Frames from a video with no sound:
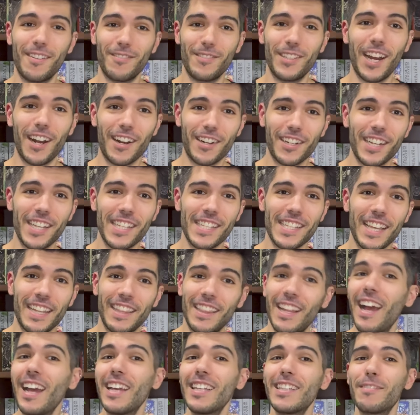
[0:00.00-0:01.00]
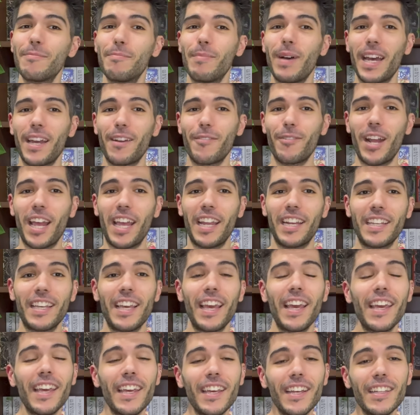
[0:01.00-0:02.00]
Of Darkness and Light by Ryan
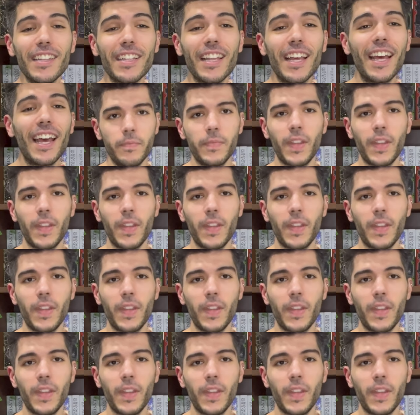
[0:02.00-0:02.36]
Cahill,